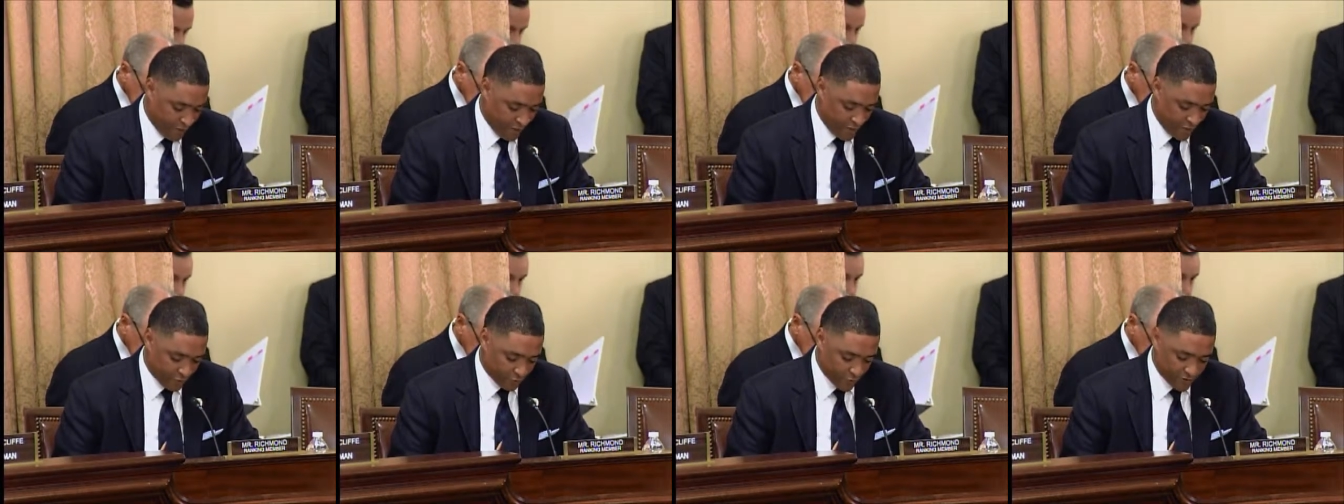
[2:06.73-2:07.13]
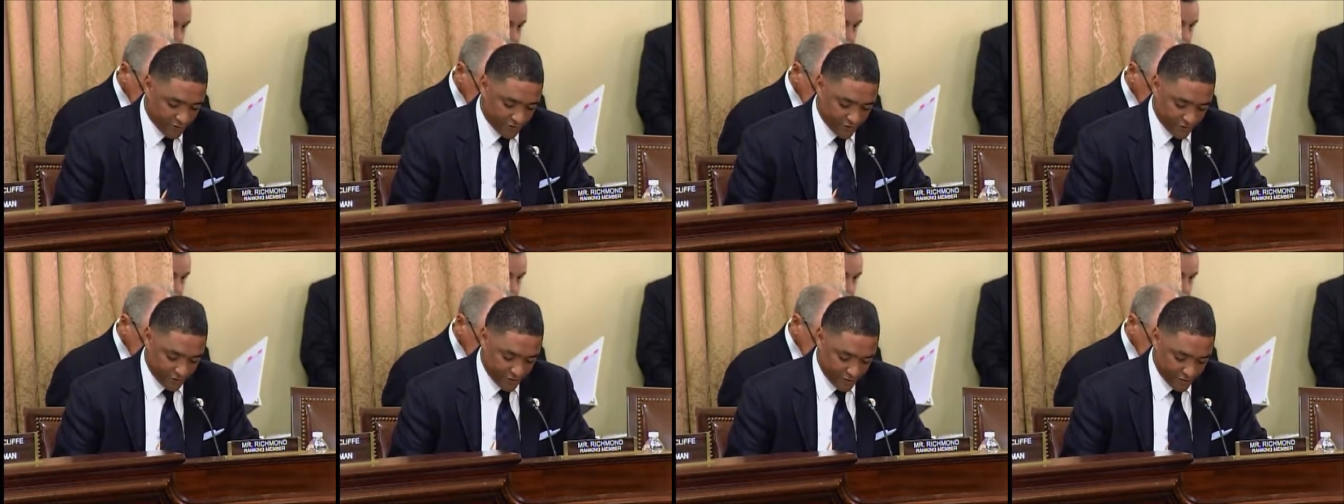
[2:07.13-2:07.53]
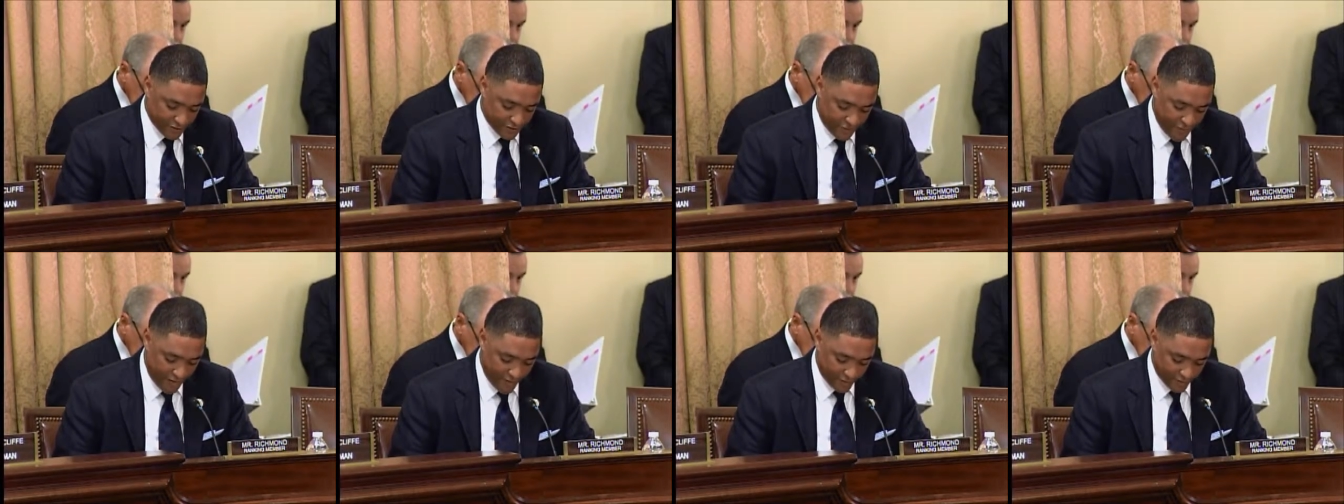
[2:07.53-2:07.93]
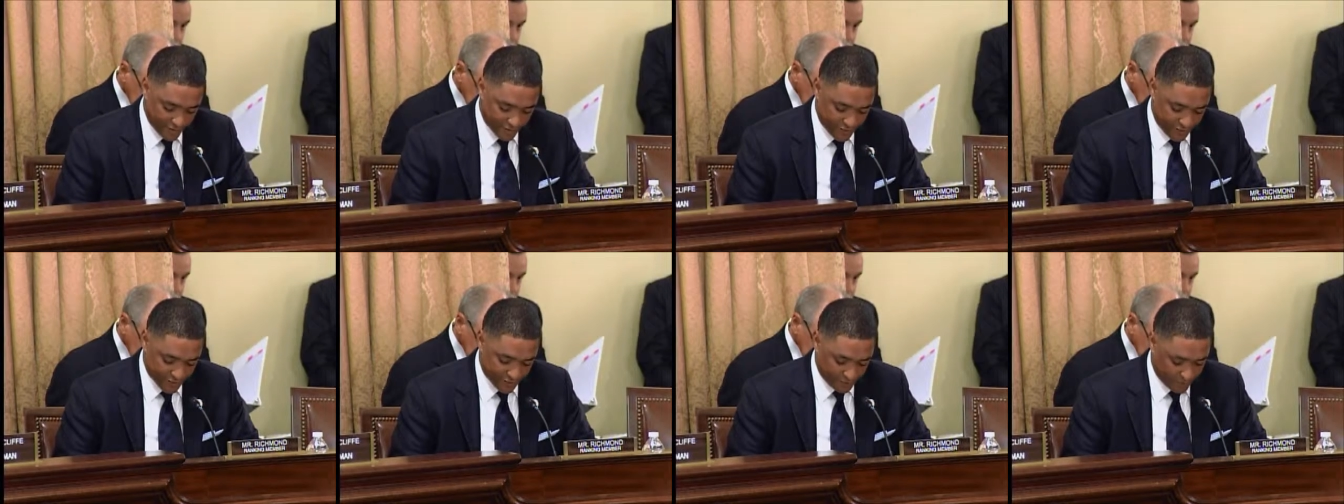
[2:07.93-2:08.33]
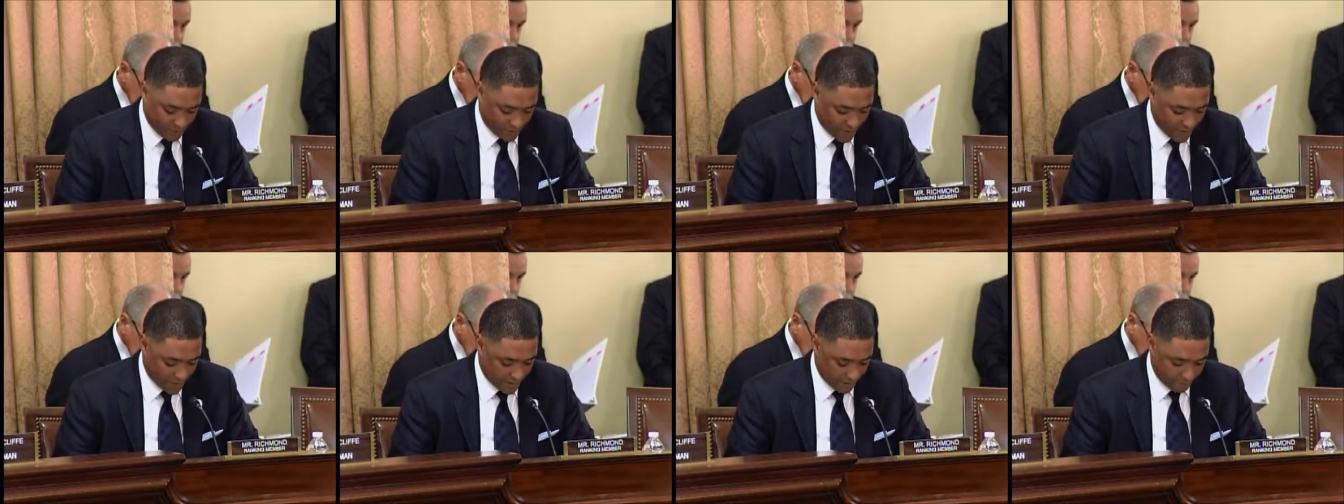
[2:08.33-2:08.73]
In recent years, Congress has
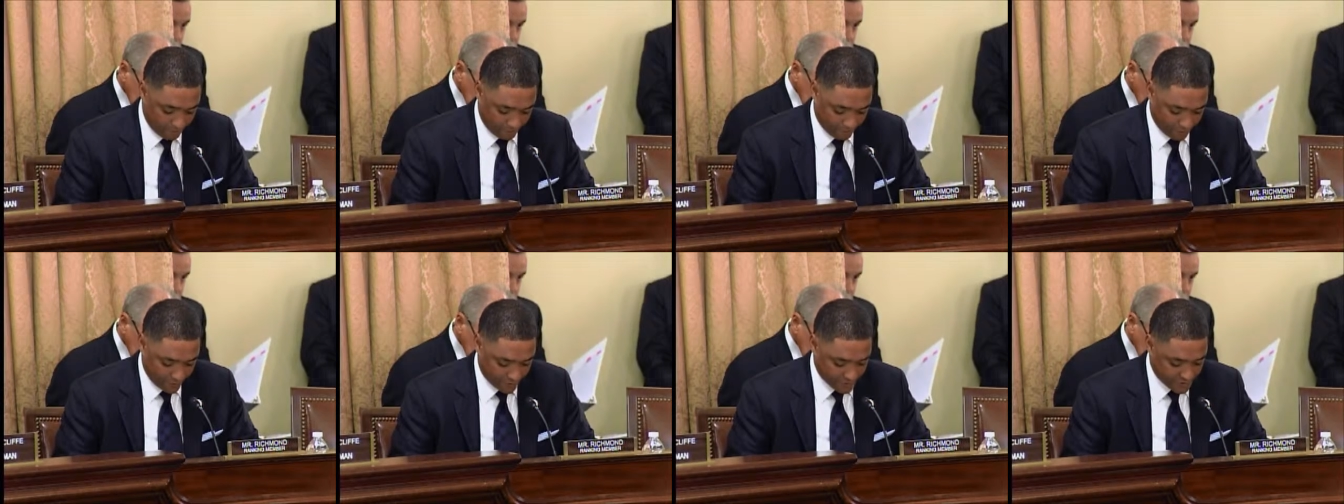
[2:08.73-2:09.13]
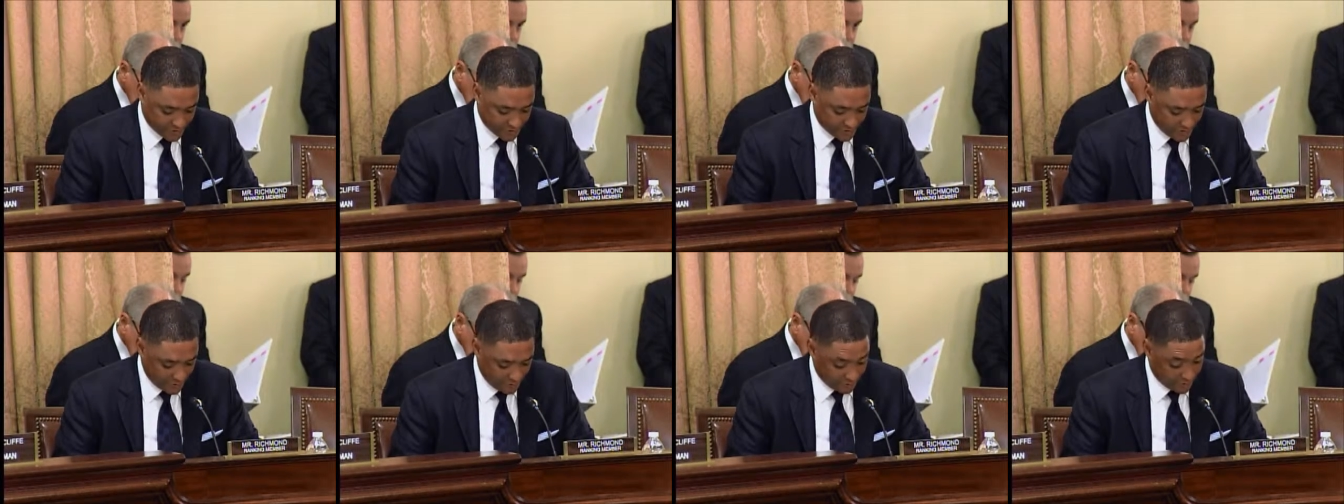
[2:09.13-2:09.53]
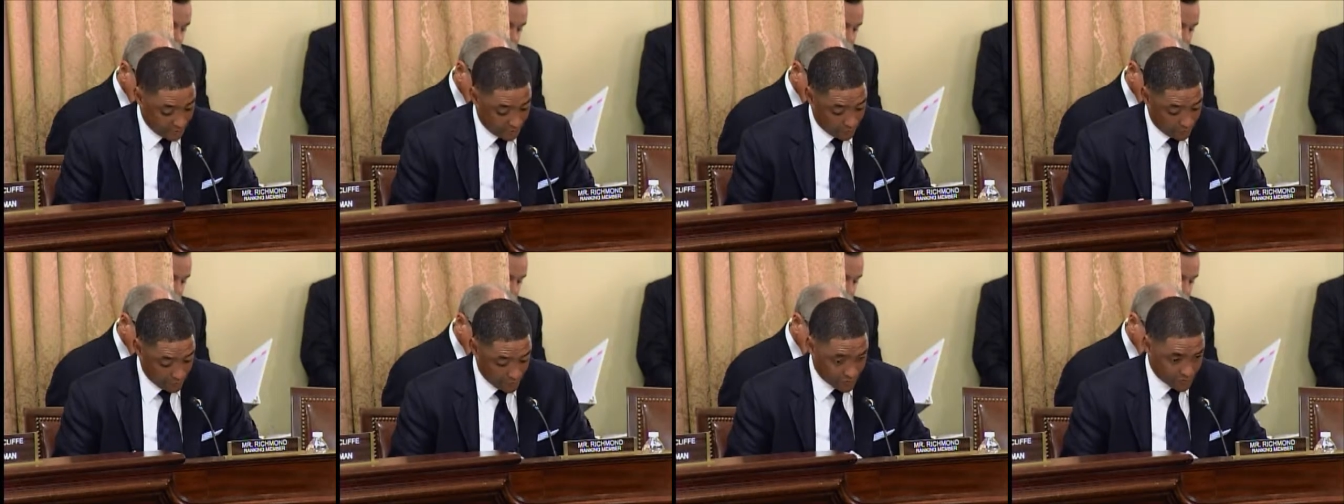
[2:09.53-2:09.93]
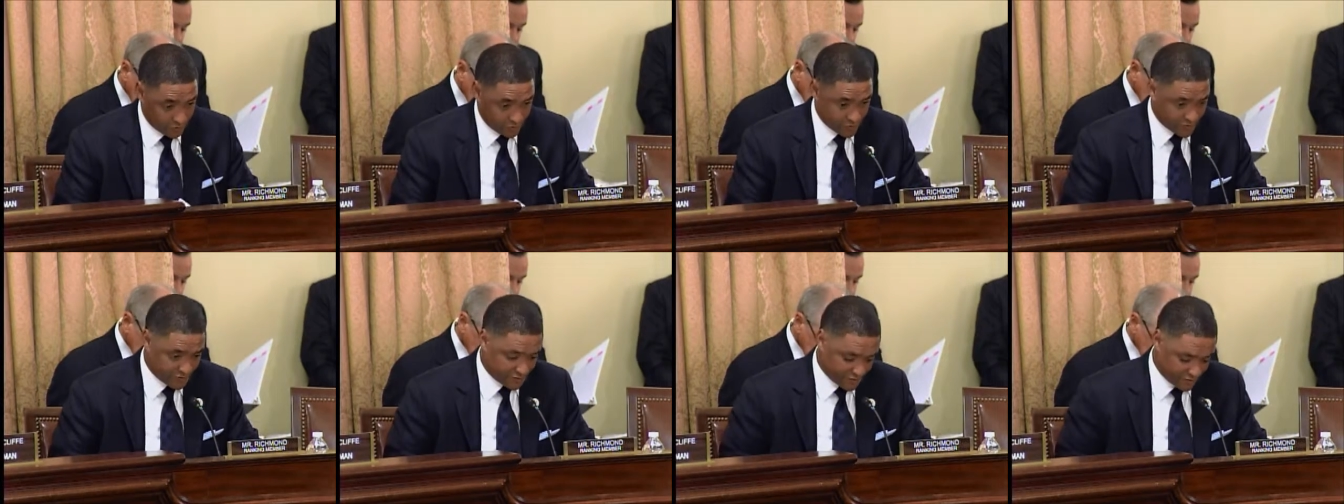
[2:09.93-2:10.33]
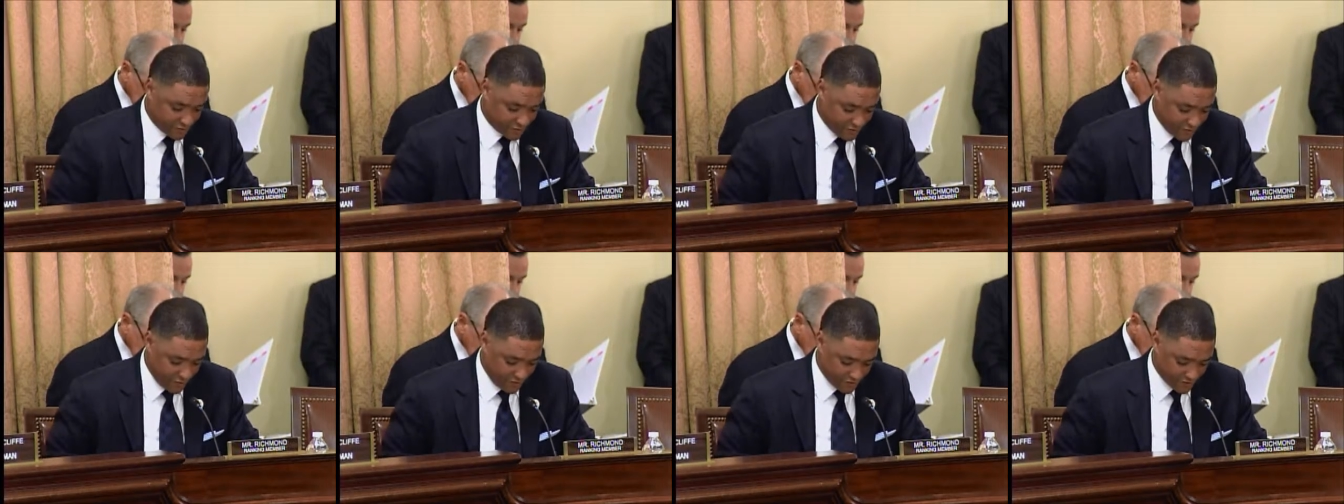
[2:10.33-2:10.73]
provided significant resources to
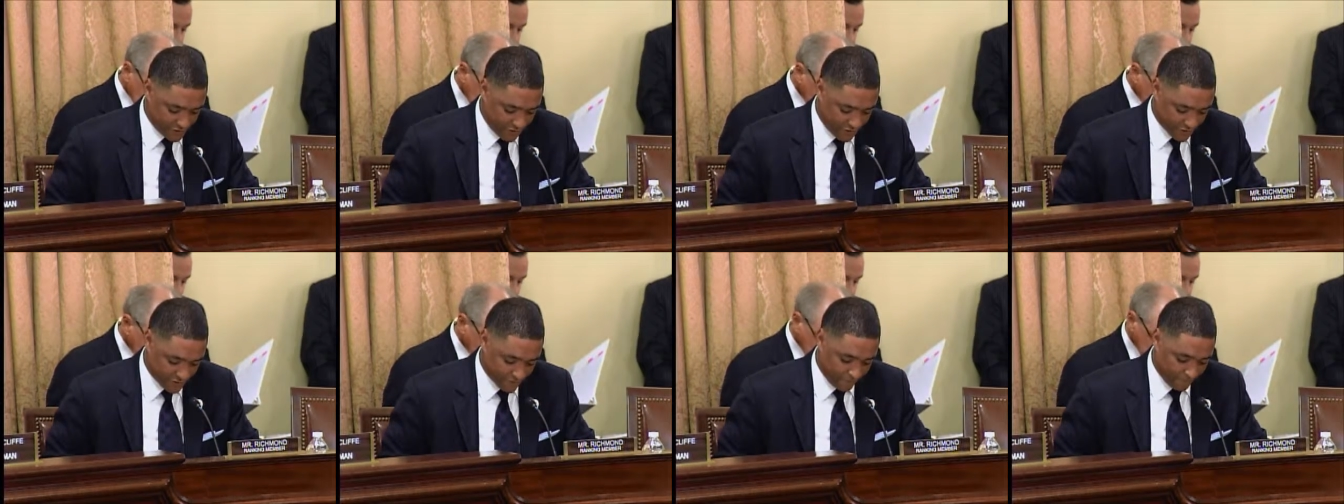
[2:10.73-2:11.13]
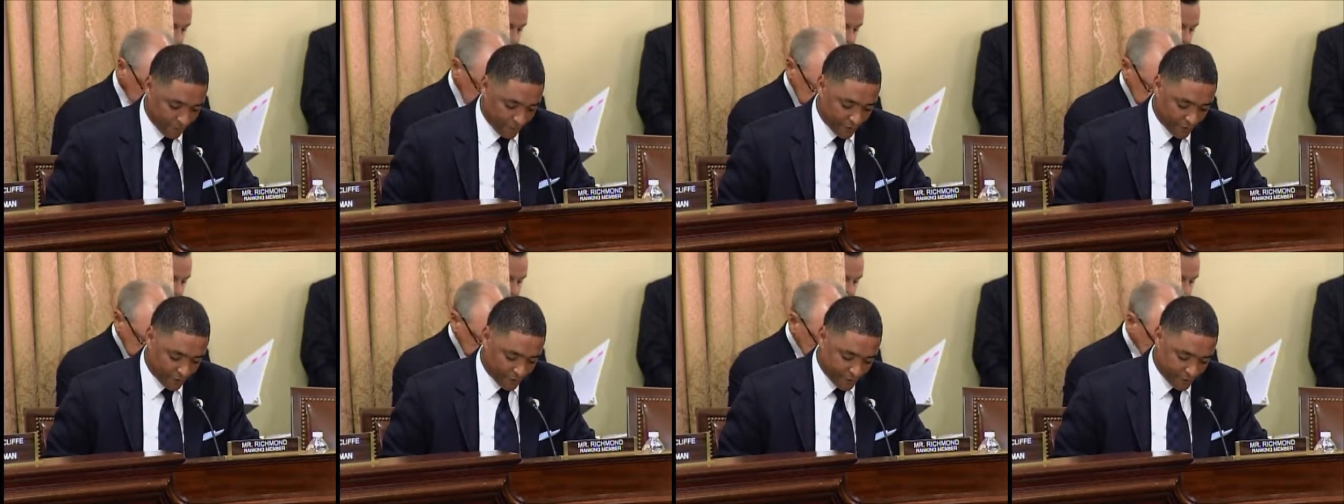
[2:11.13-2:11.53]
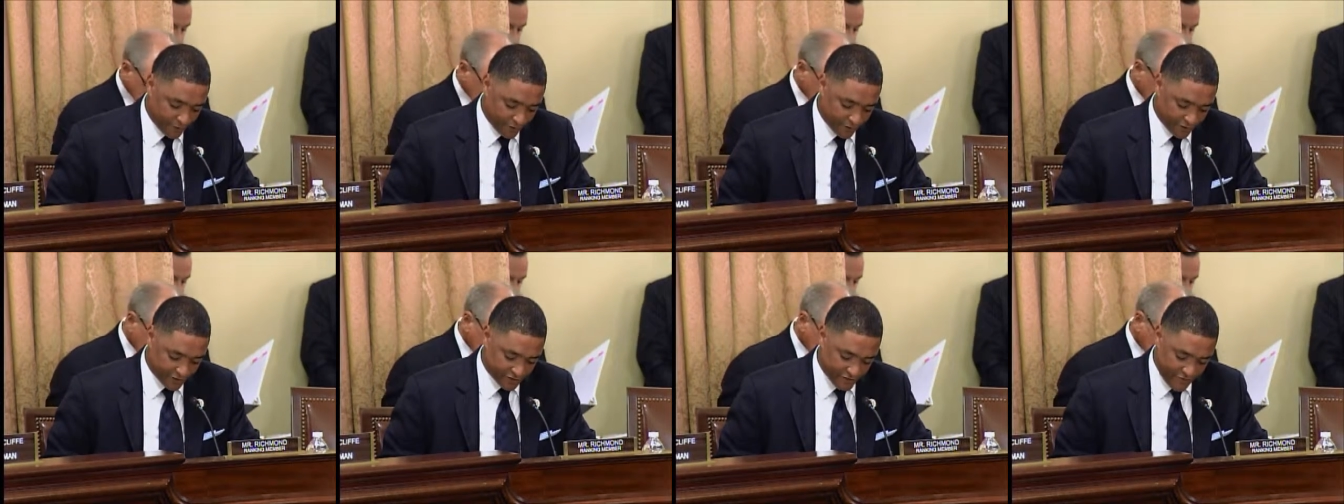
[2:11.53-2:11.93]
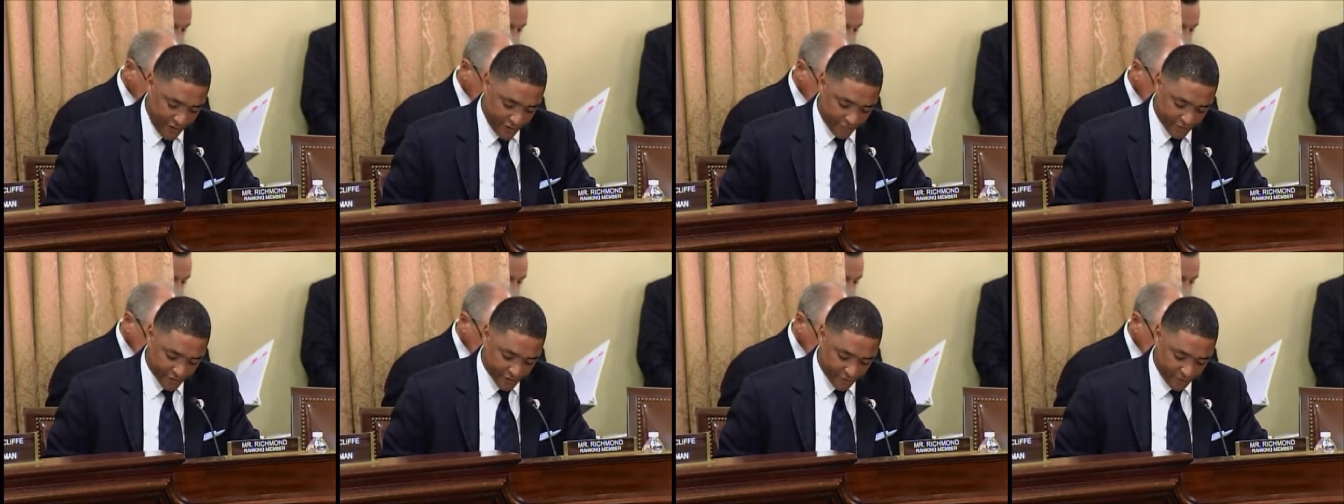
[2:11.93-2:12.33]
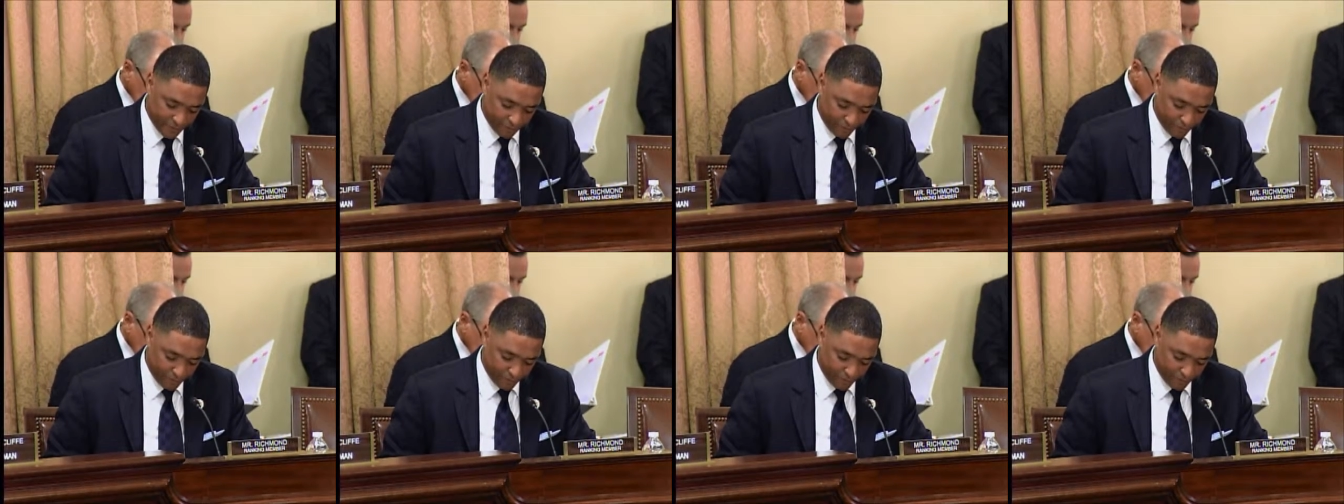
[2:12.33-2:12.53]
DHS to build its cyber